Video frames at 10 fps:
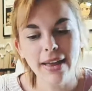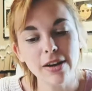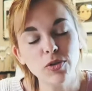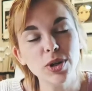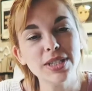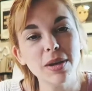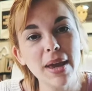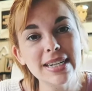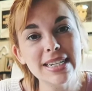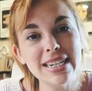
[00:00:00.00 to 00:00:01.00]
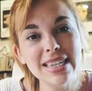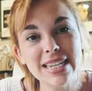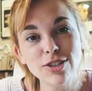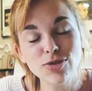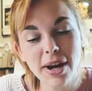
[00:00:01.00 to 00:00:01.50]
then of course I painted
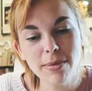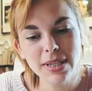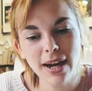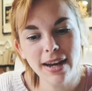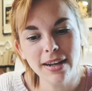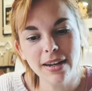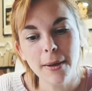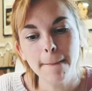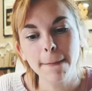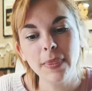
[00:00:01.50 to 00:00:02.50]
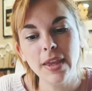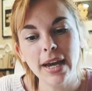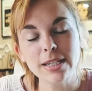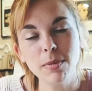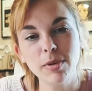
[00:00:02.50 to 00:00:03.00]
the stripes on. The
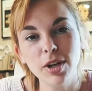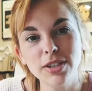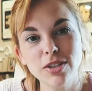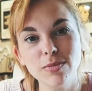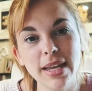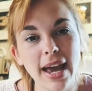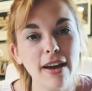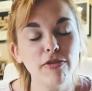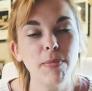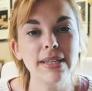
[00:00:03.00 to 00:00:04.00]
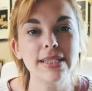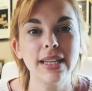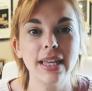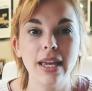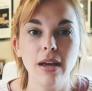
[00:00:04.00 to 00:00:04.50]
cast member costumes have
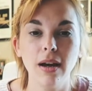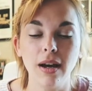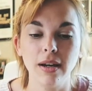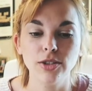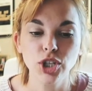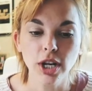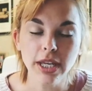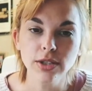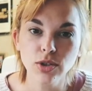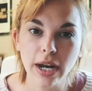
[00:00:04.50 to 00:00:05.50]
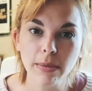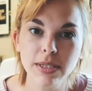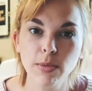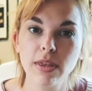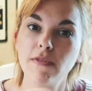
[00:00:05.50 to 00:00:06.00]
basically chunky
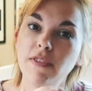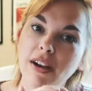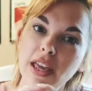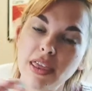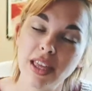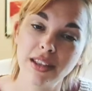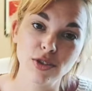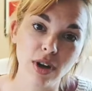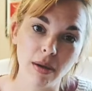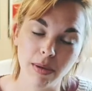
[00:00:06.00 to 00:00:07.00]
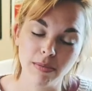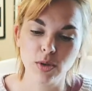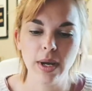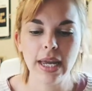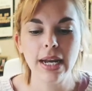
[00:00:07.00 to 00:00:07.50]
stripes with a very thin stripe in
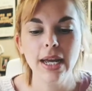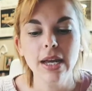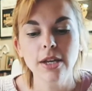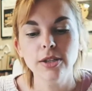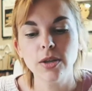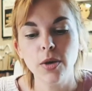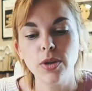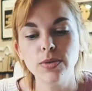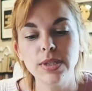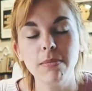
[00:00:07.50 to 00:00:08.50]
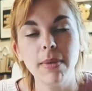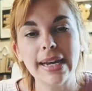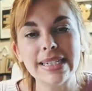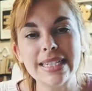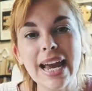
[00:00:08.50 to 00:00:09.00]
between. So using
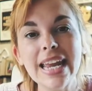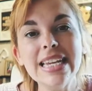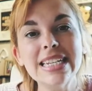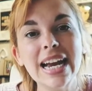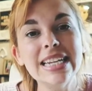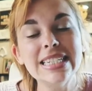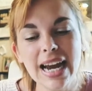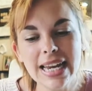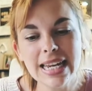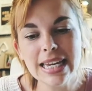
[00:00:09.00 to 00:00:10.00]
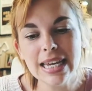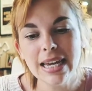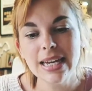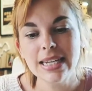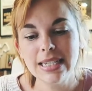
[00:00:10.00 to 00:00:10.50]
my tiny, tiny, tiny
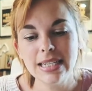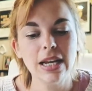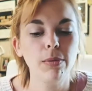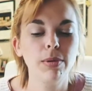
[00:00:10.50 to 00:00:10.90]
detail